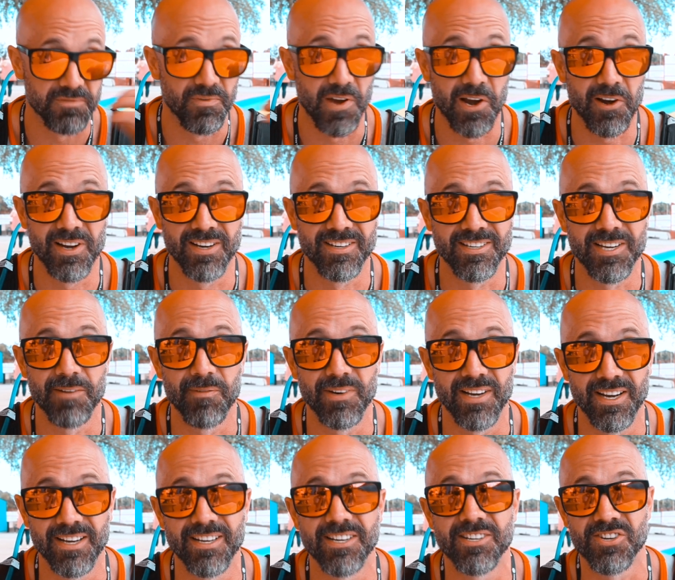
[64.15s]
very
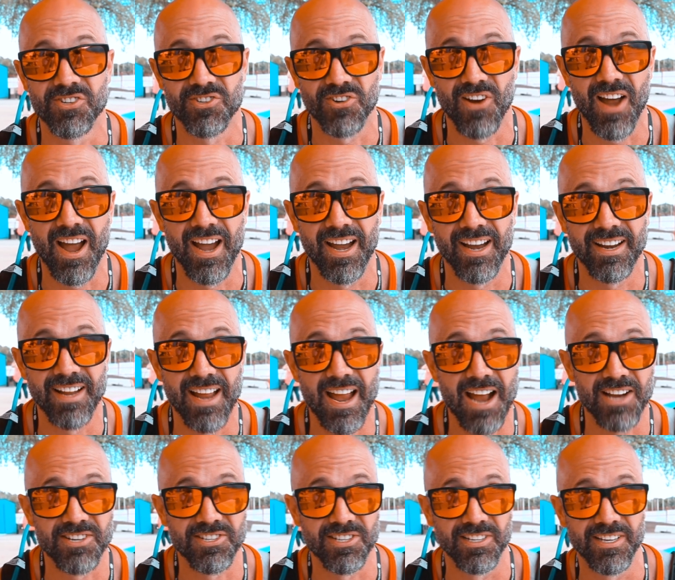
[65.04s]
intimidated to try it. I
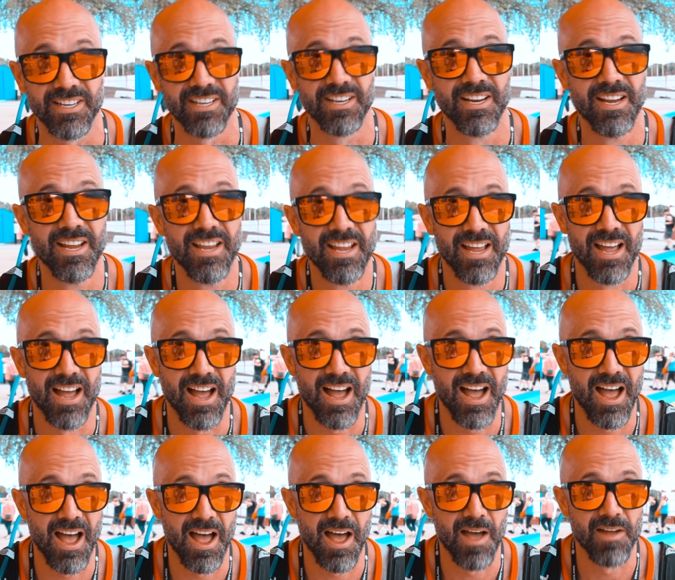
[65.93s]
actually
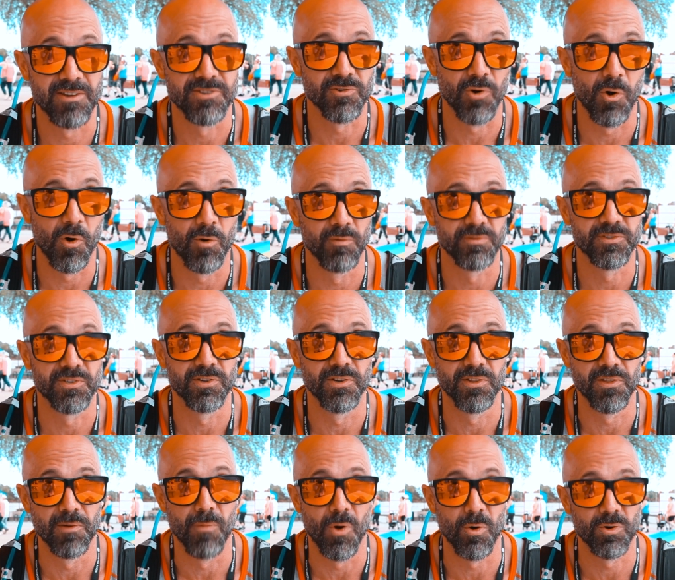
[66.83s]
drove
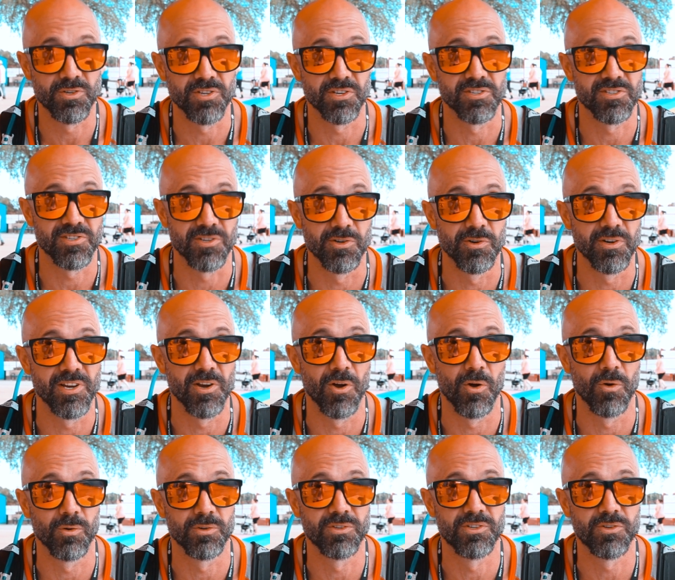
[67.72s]
to the Moksha
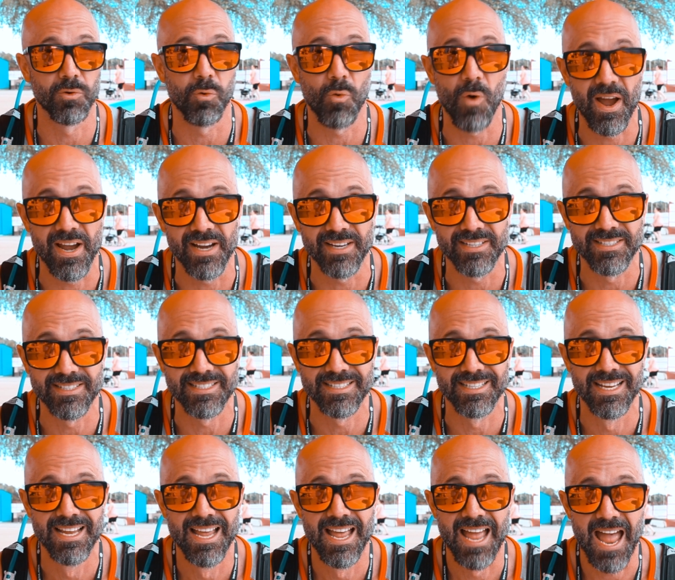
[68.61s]
studio
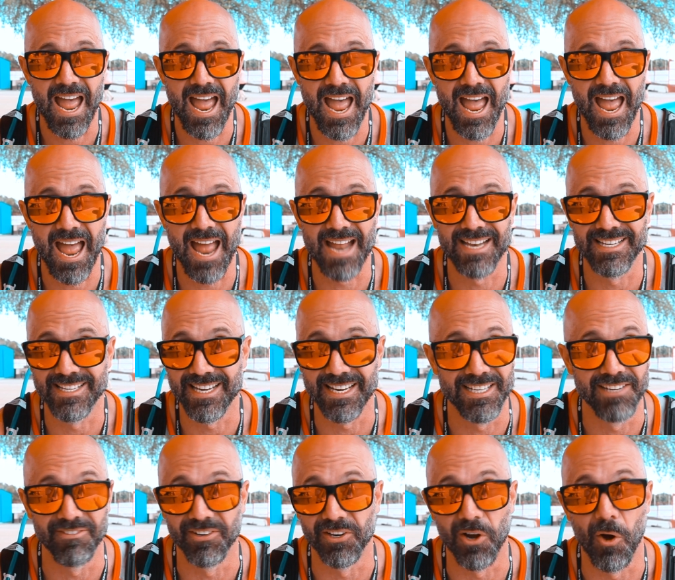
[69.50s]
twice and
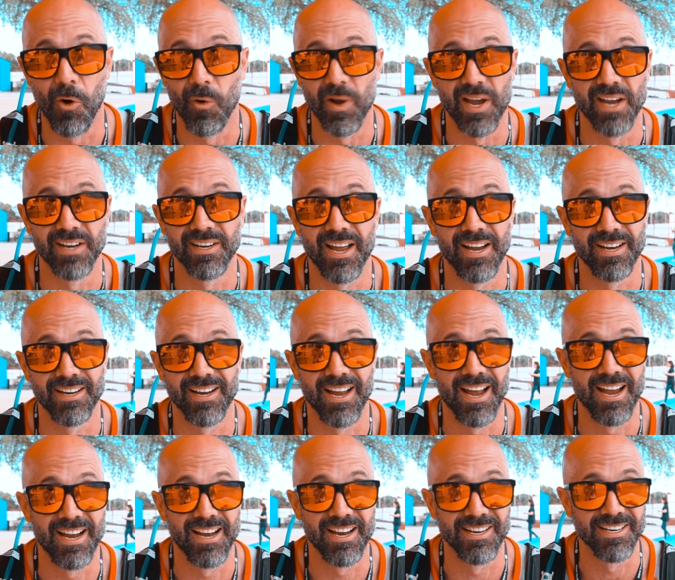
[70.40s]
didn't even go in.
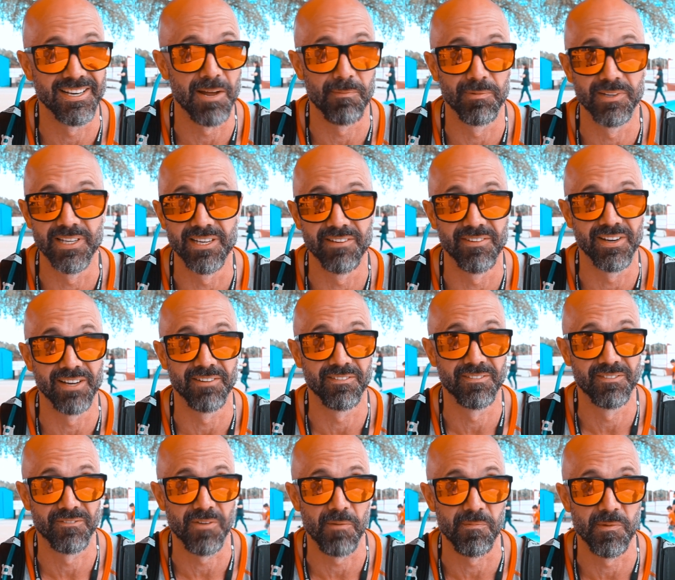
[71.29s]
I ended up leaving
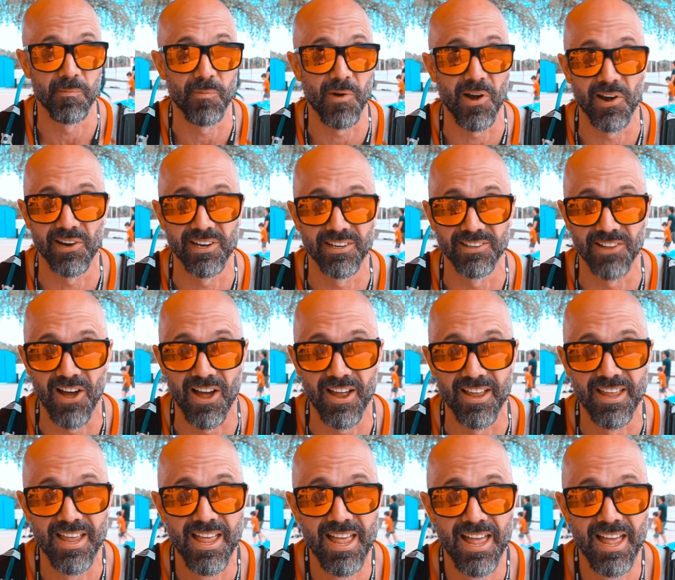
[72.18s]
from the parking
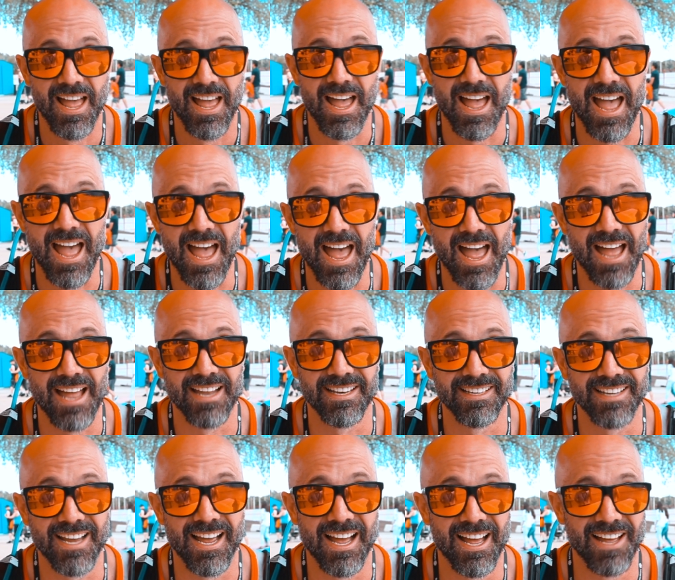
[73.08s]
lot,
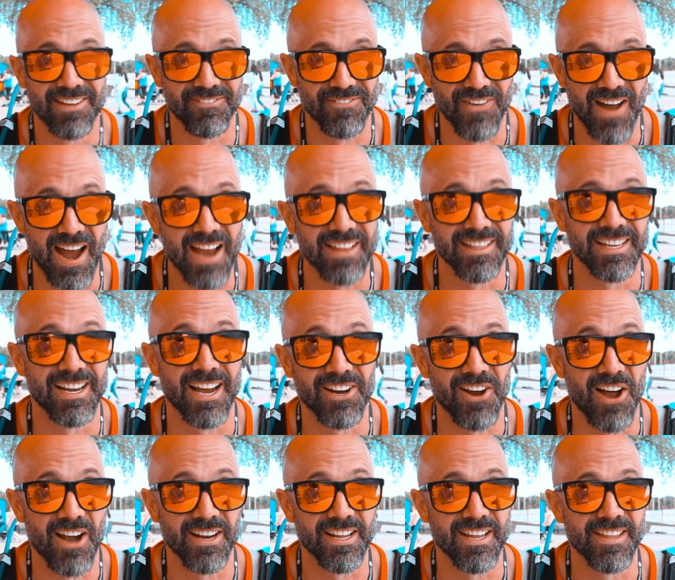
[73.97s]
and finally I
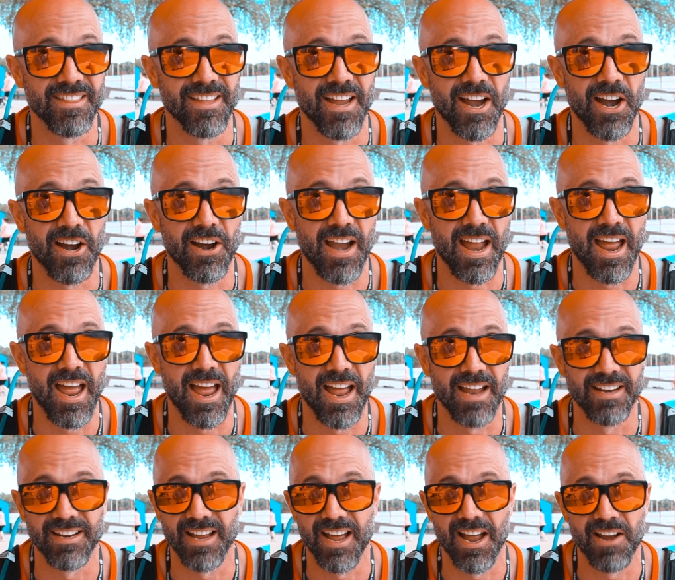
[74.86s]
got in there
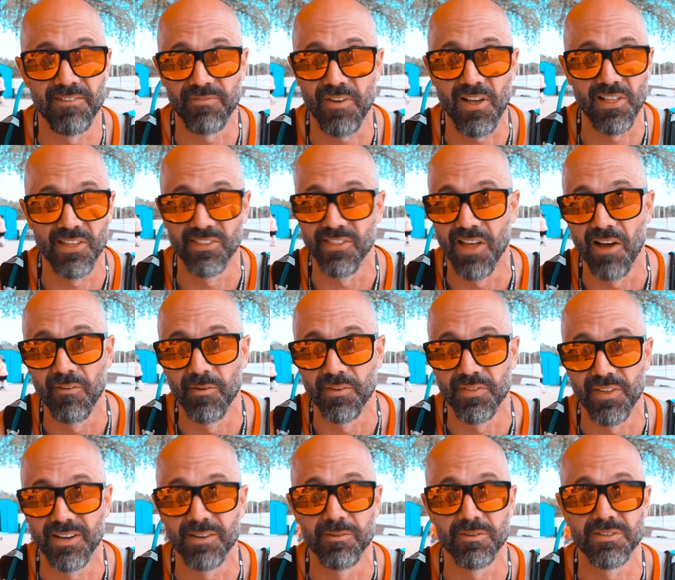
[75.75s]
and I fell in love
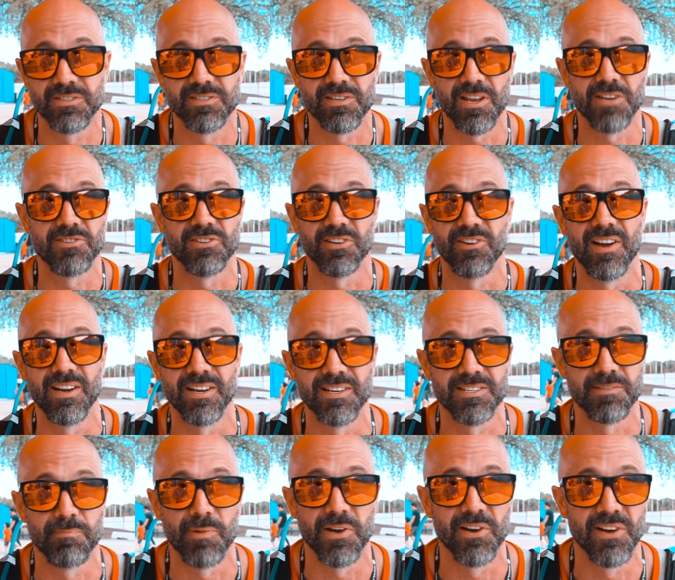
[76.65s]
with it. It was such a great
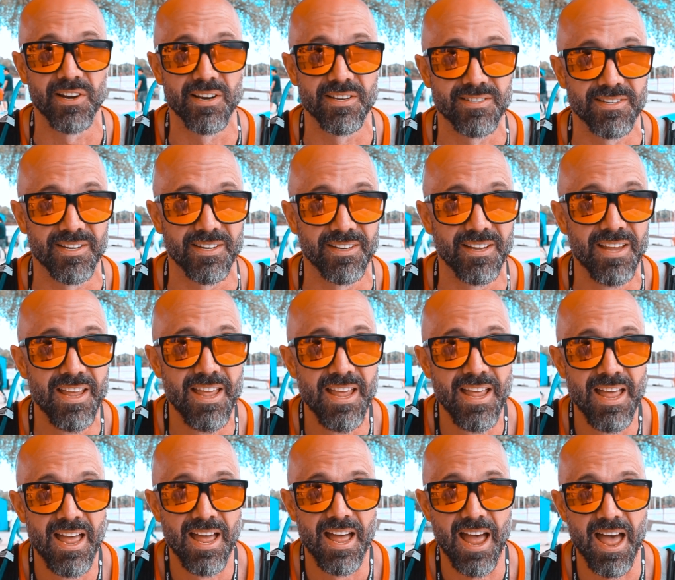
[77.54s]
experience,
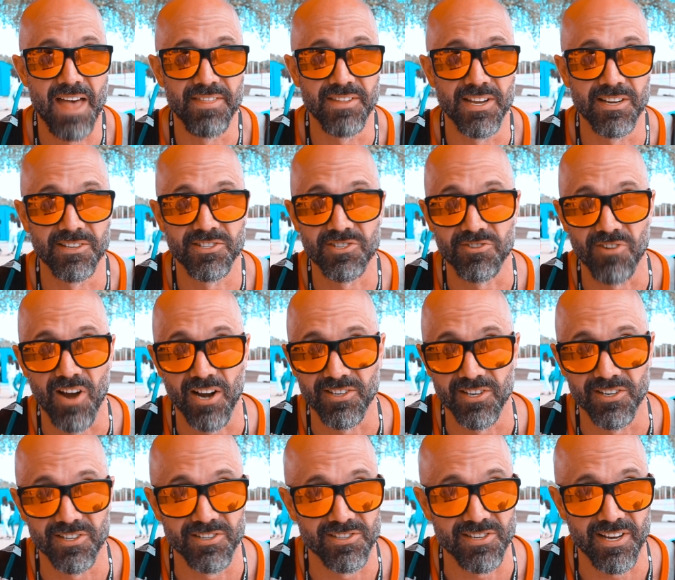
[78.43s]
and the
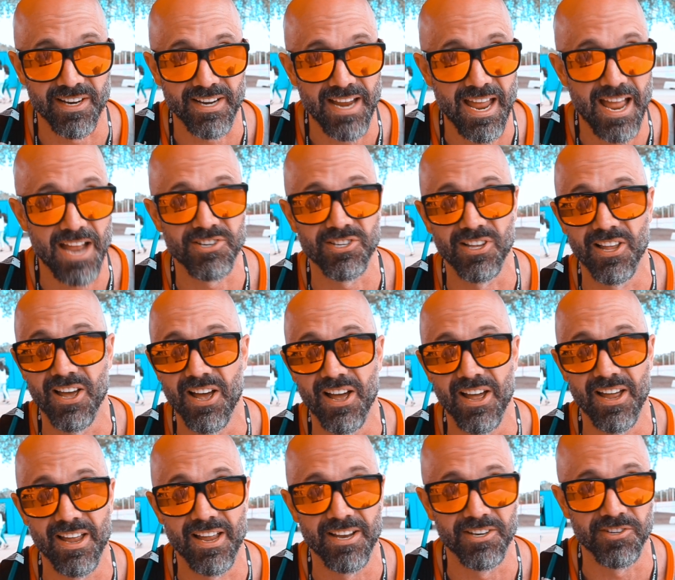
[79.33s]
instructors like
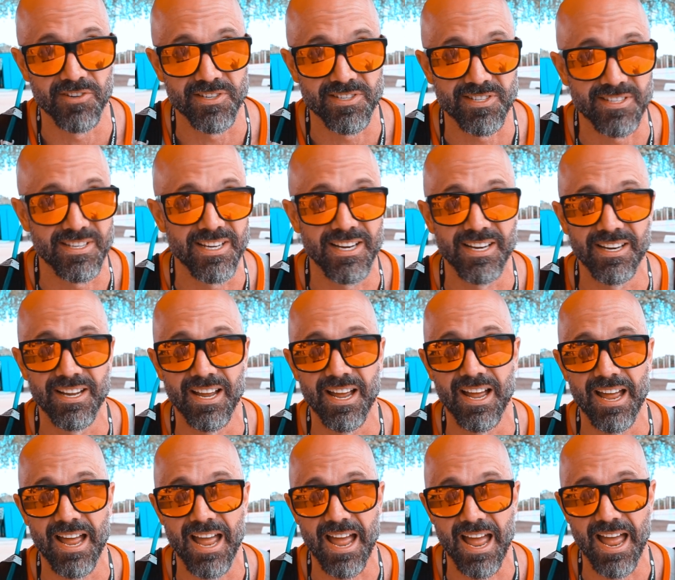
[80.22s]
Angela and
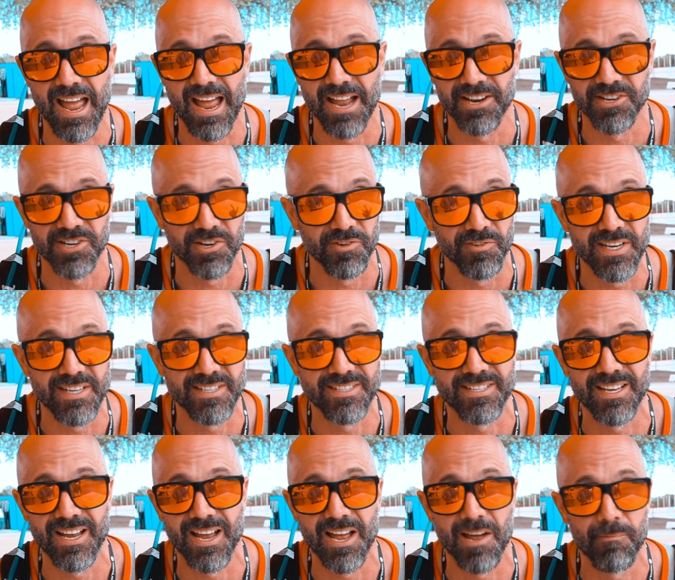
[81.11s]
Christina and
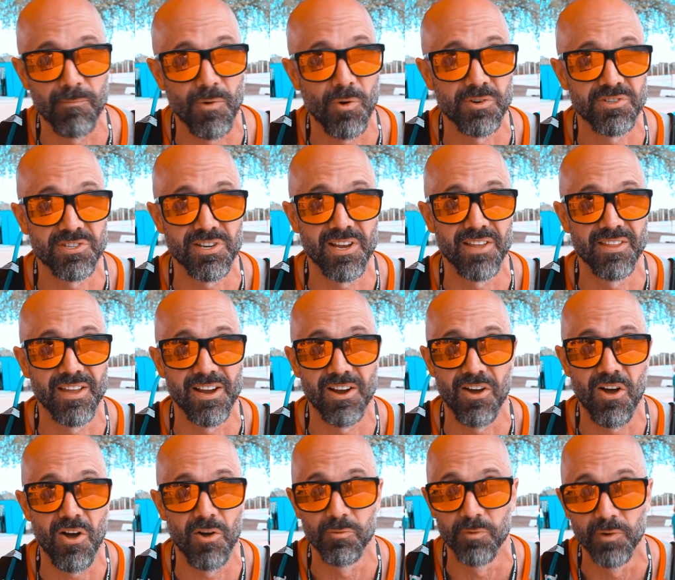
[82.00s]
Teresa at Moksha, they
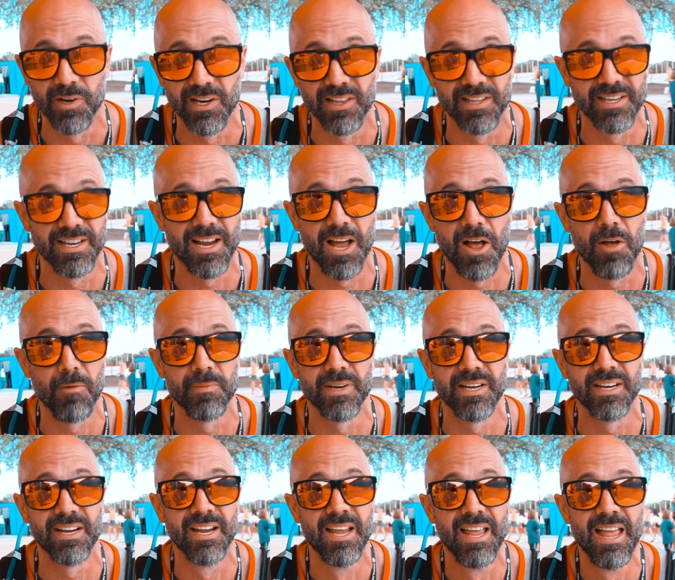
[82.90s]
all really helped
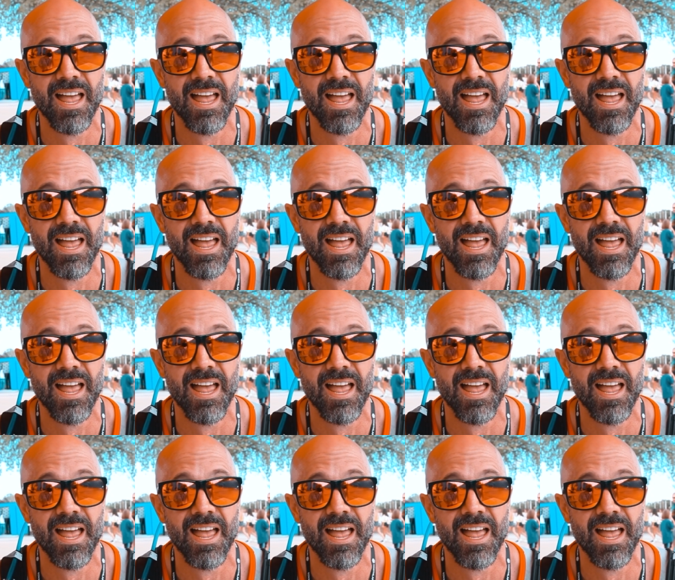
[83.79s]
me